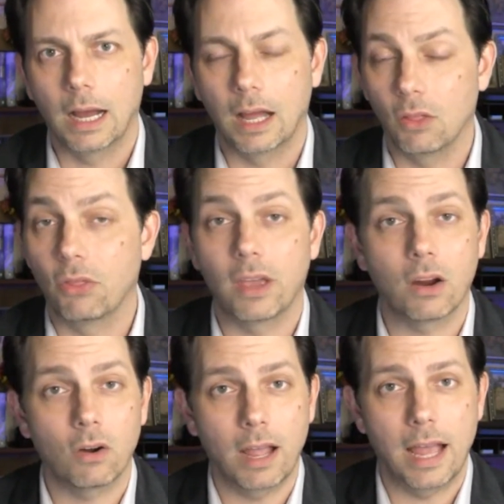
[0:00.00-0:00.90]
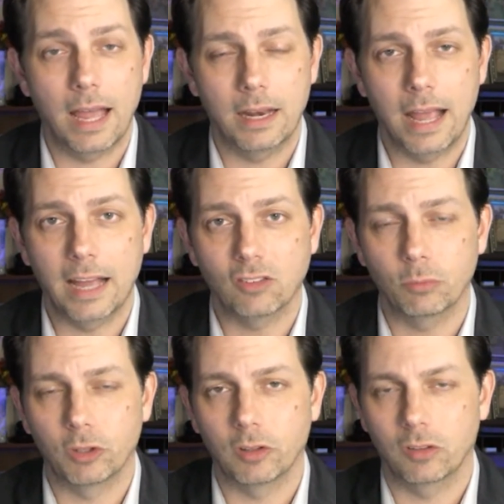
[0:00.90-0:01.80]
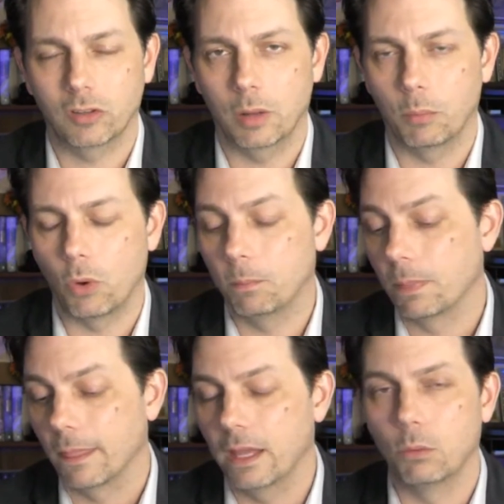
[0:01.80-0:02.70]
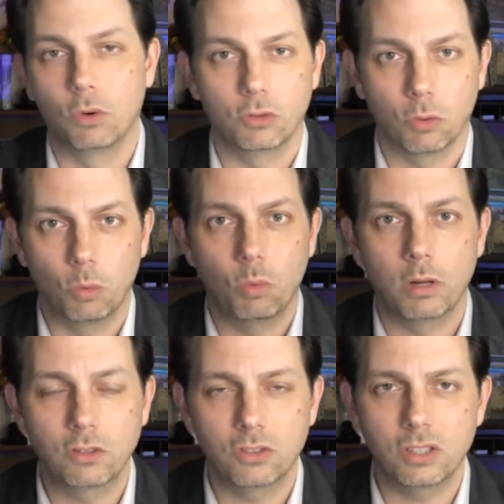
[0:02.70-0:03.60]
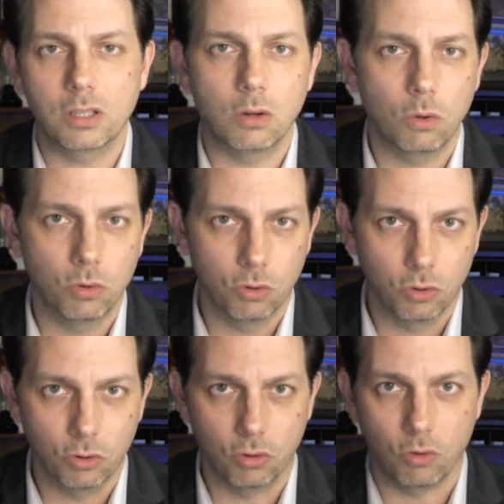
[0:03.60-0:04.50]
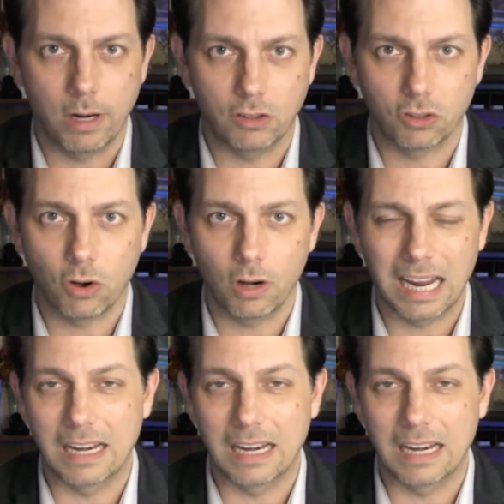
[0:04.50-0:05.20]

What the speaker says: There at Hatshepsut's temple, it was one single Great Stargate.